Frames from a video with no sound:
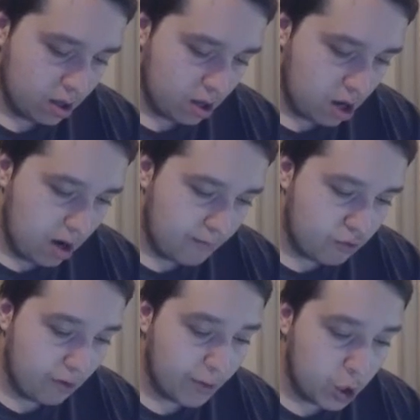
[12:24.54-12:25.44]
I
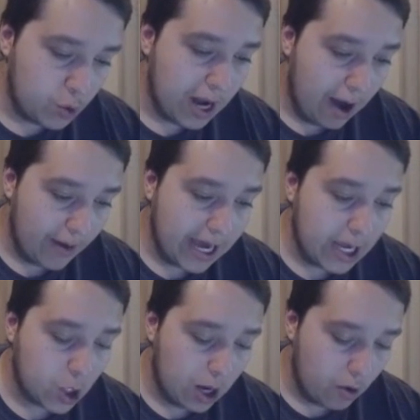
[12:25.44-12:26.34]
promise you now,
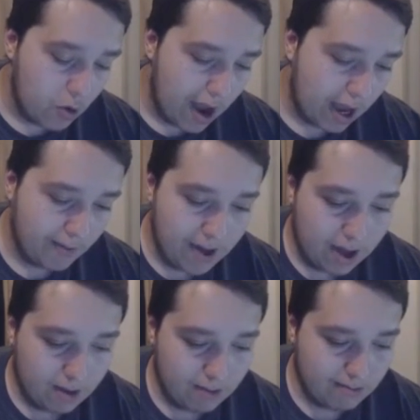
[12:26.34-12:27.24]
he's gonna wreck me.
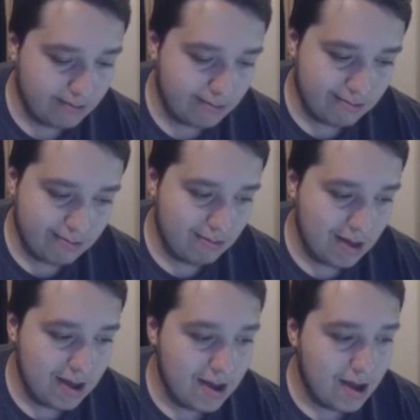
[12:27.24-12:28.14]

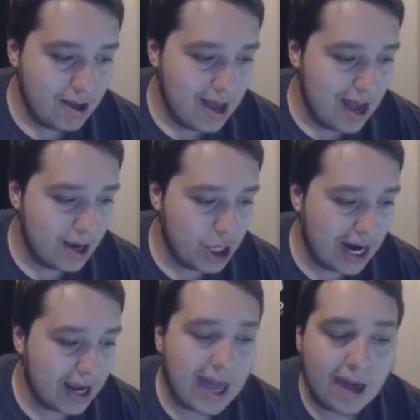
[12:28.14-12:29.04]
And
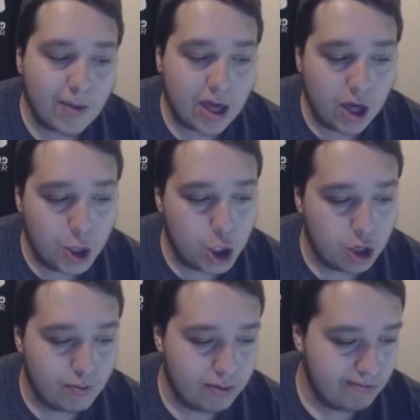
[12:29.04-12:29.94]
Jack Gaming
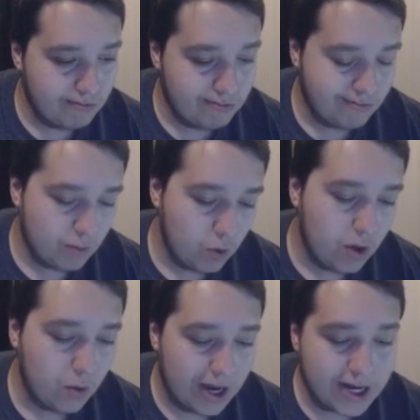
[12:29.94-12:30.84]
YouTube. What a
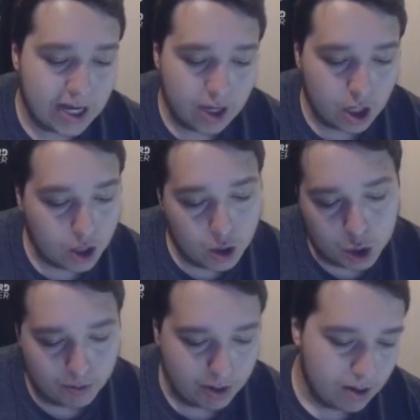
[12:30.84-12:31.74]
YT
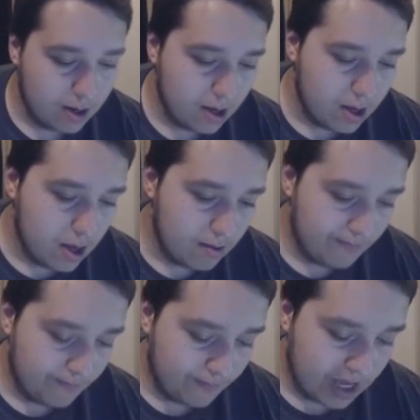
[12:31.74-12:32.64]
YouTube.
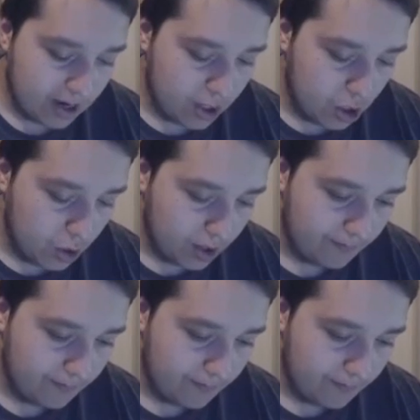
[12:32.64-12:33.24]
Dude.